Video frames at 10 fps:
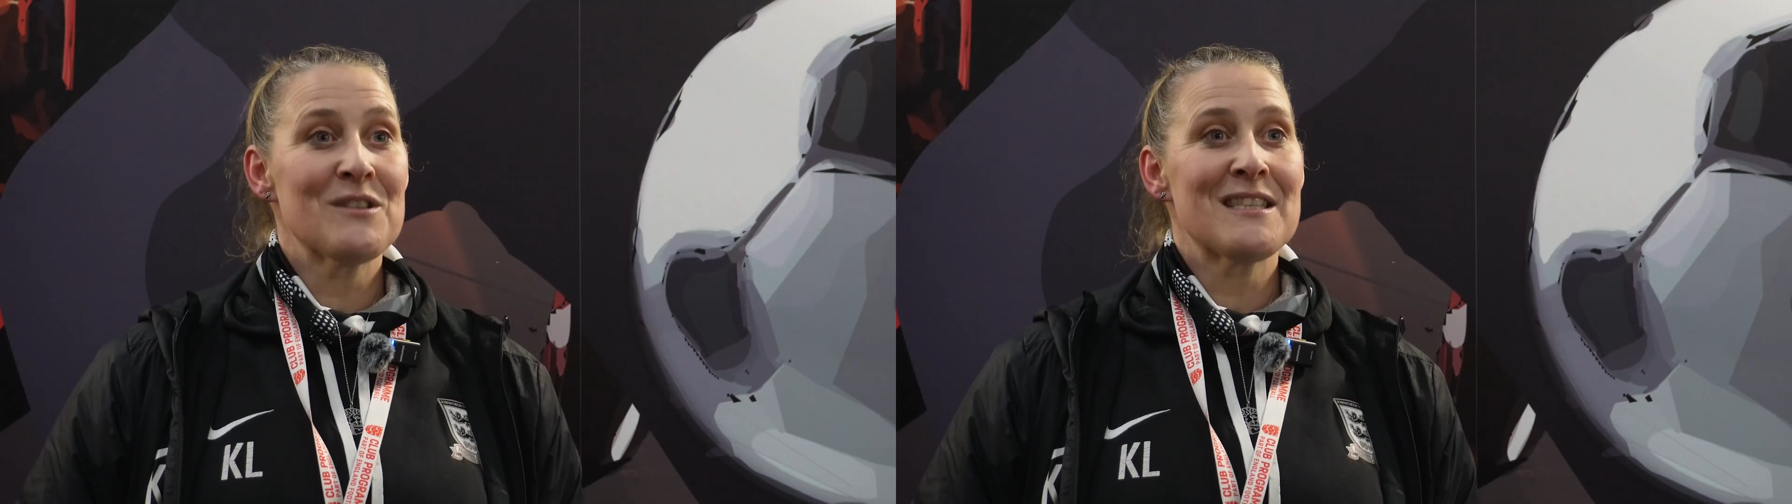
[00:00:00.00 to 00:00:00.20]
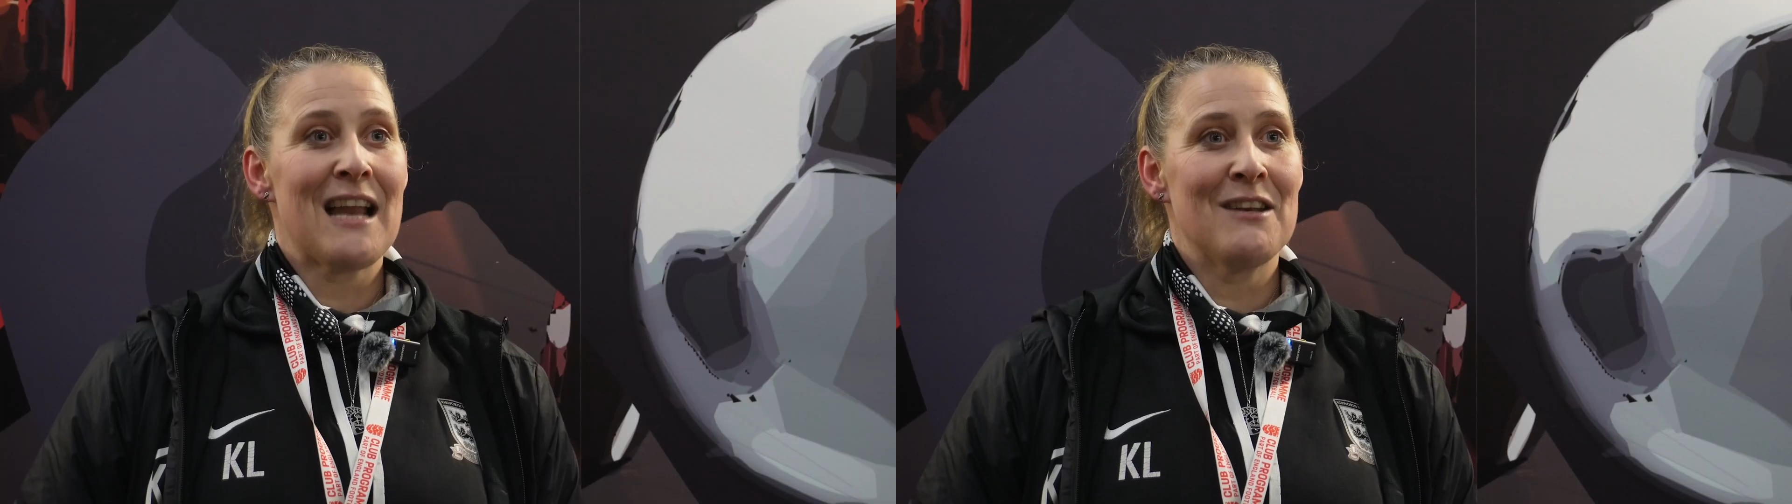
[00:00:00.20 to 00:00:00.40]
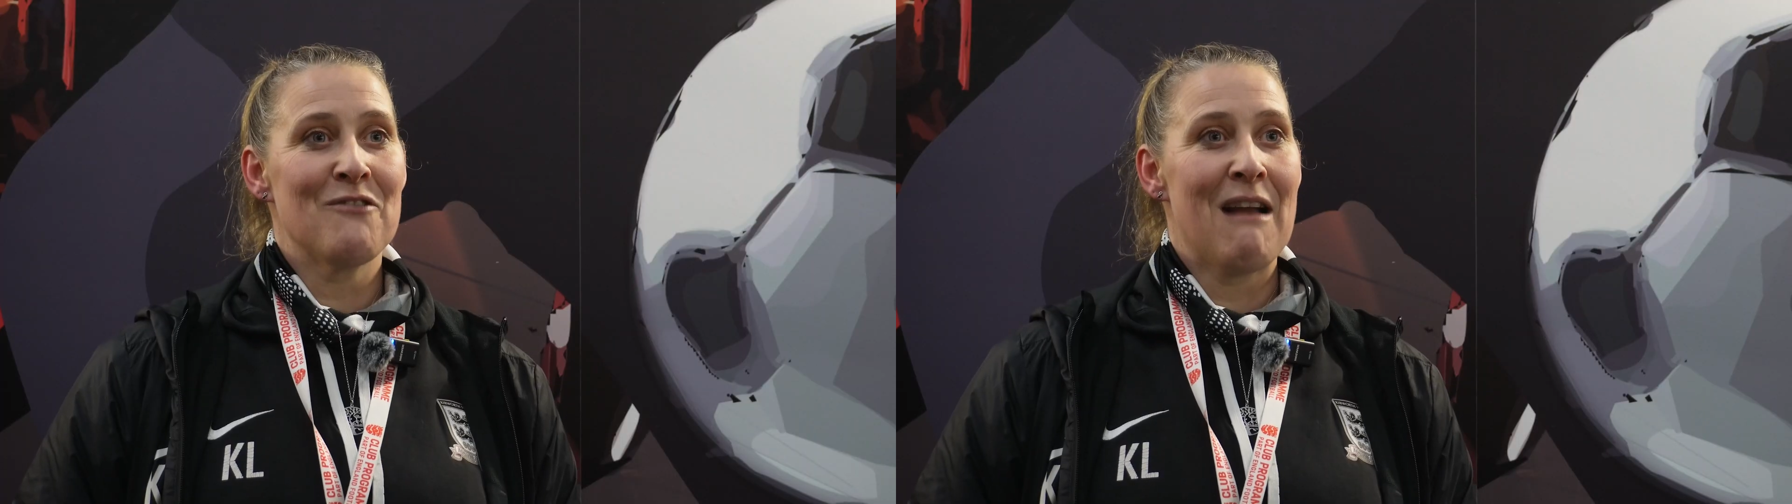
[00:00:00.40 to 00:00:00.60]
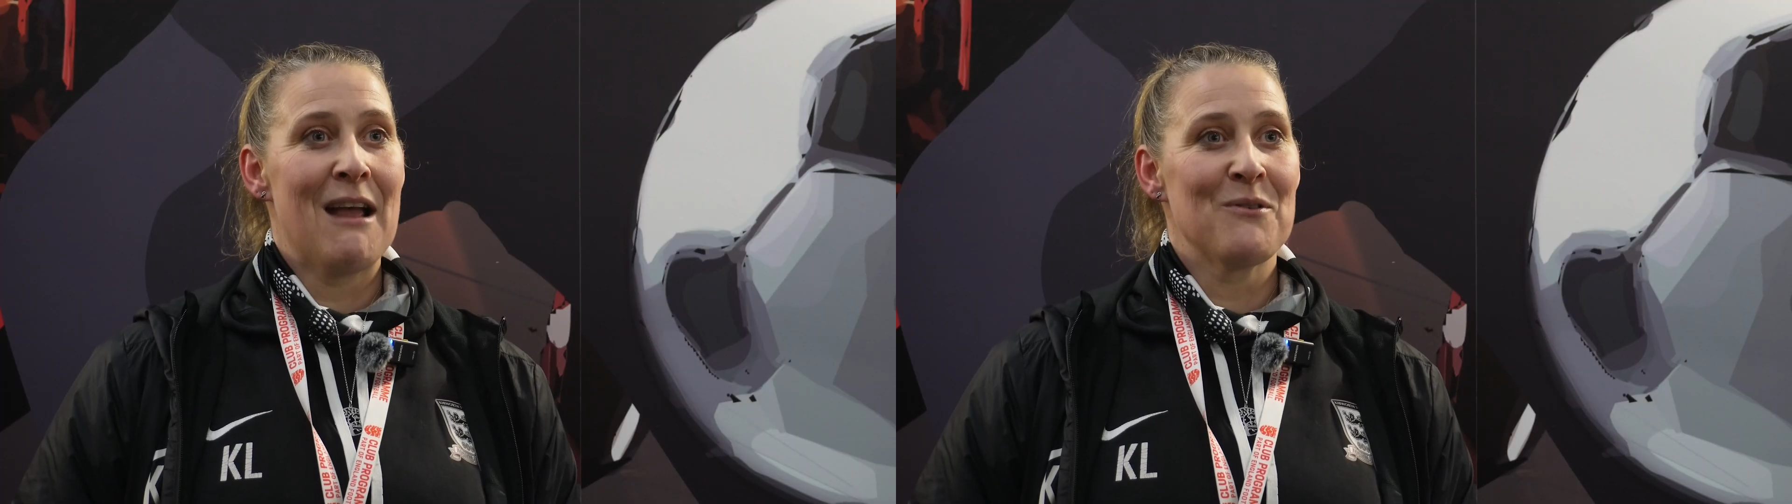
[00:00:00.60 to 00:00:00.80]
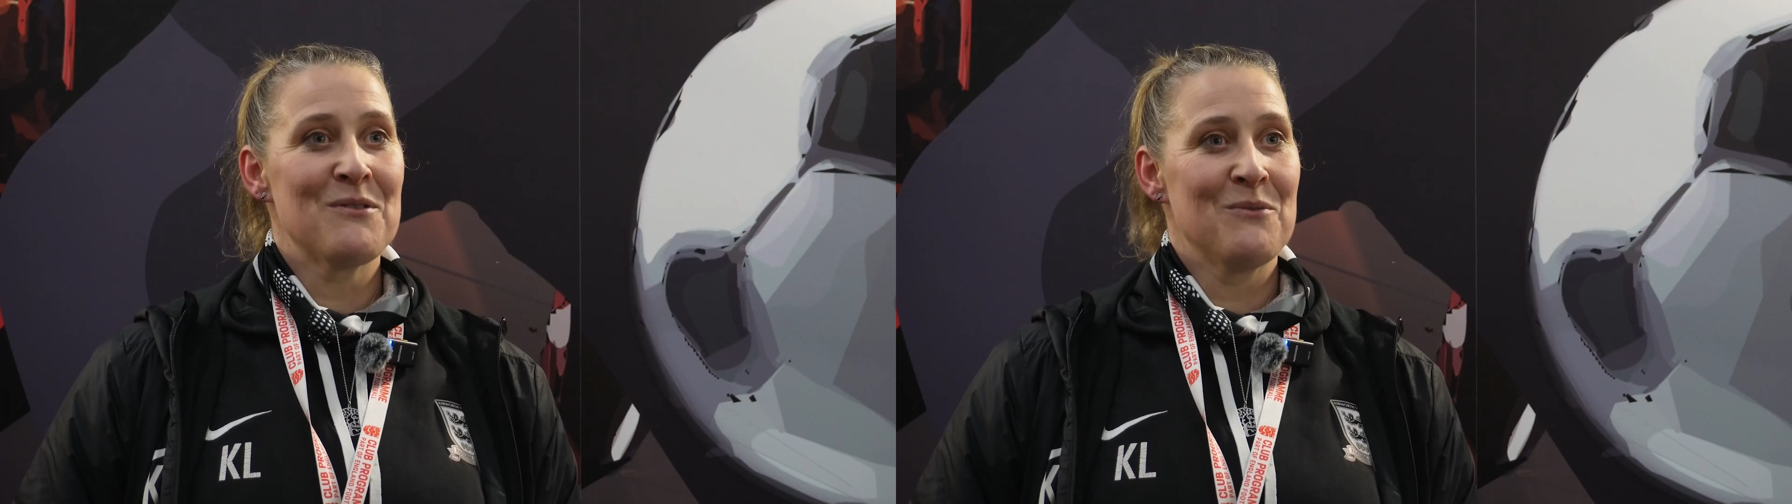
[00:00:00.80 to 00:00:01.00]
stand
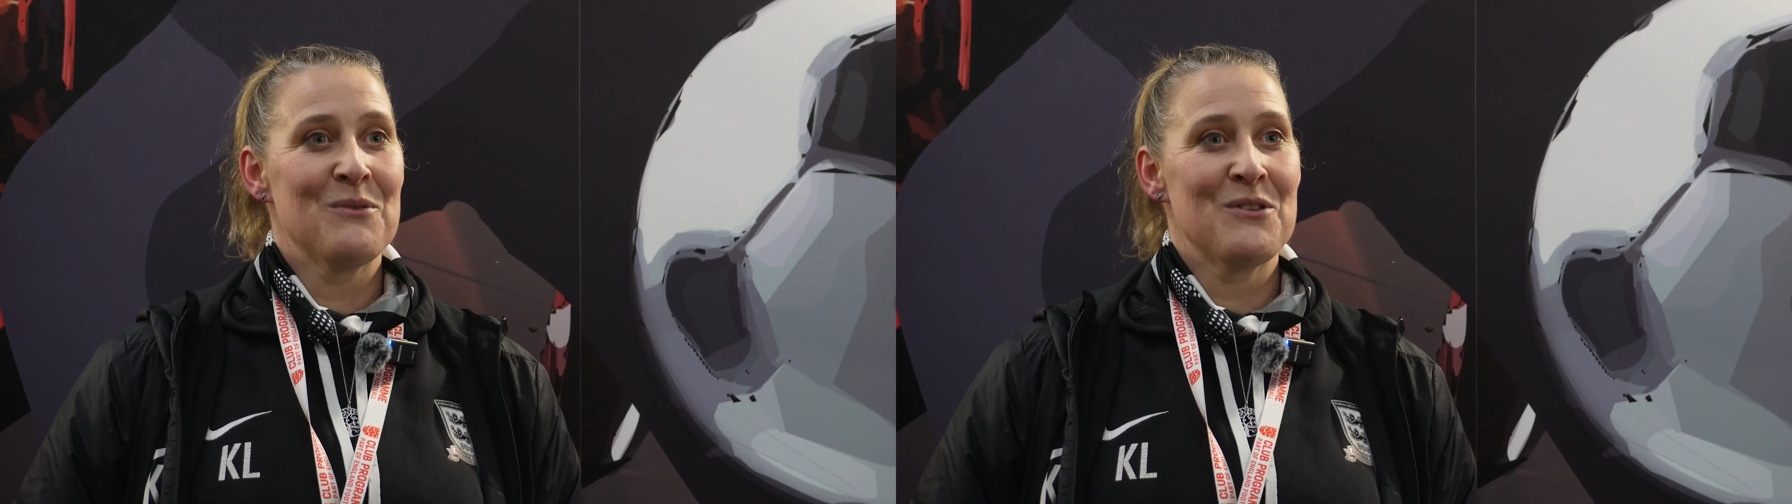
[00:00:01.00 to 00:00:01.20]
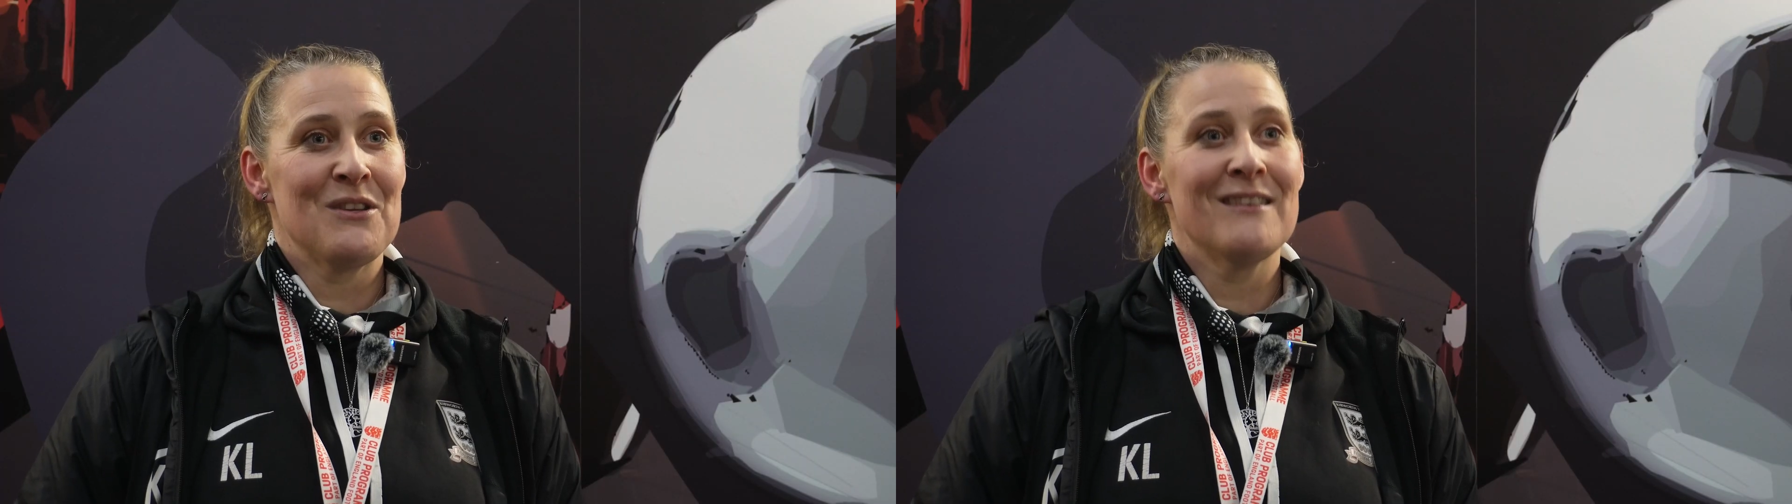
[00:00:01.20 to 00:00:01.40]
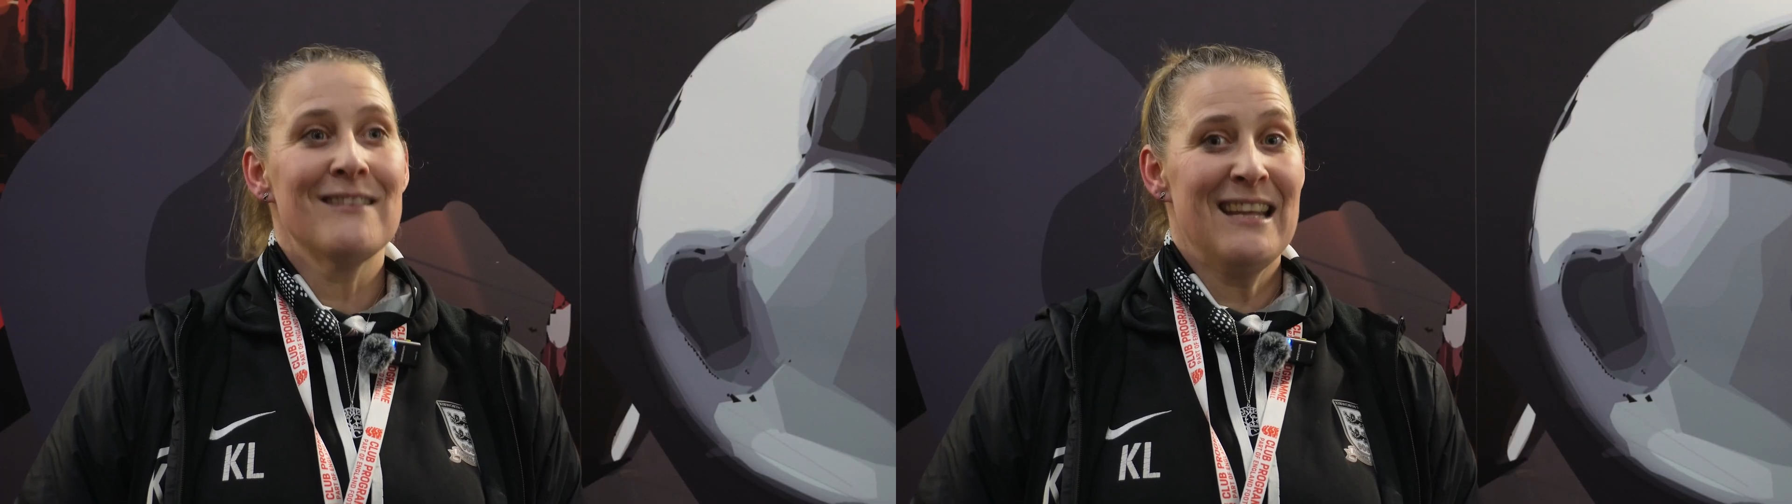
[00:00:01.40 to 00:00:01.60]
around, was to